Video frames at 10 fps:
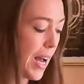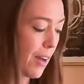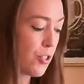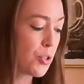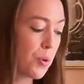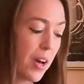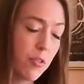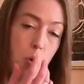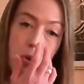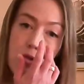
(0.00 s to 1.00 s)
If you don't have
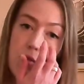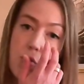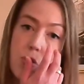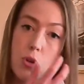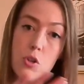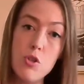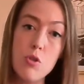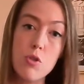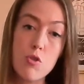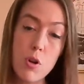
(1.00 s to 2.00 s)
Cointreau, you could
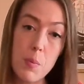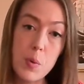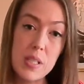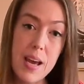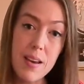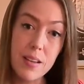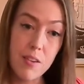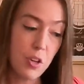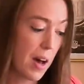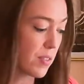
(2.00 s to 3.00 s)
use triple sec
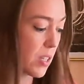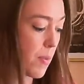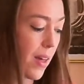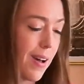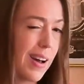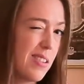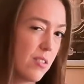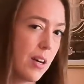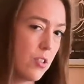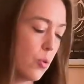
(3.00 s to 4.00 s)
if you have some of that.
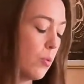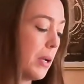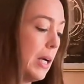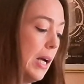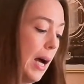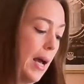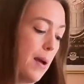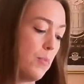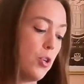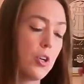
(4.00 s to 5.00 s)
I don't.
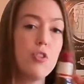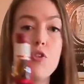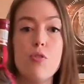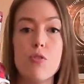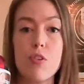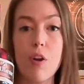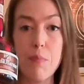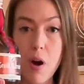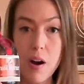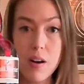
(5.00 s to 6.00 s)
You could use Grand
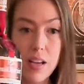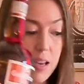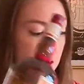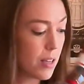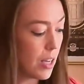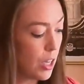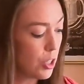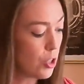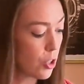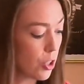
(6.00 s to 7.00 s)
Marnier.
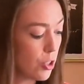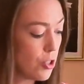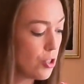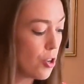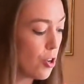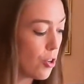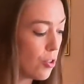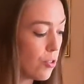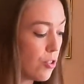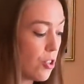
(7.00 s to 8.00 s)
You could
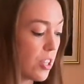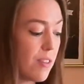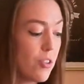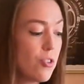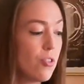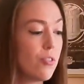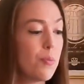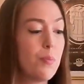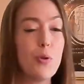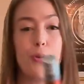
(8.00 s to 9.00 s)
even
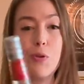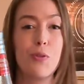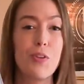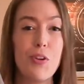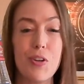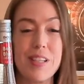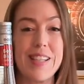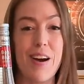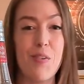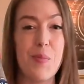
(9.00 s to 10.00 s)
use blue
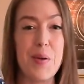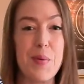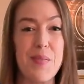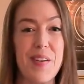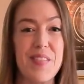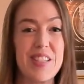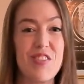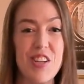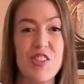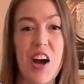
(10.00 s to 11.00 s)
curacao. It might be a bit of a
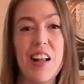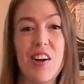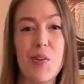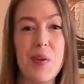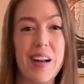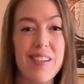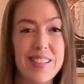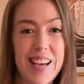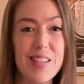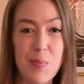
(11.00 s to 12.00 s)
strange colour, but it'll
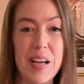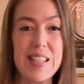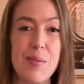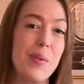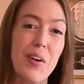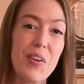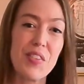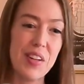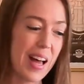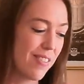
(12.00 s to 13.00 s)
taste pretty similar because
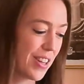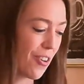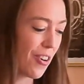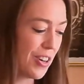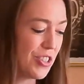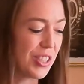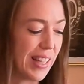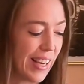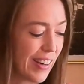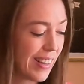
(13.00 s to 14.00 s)
it'll have the orange in
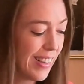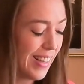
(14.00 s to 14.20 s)
there.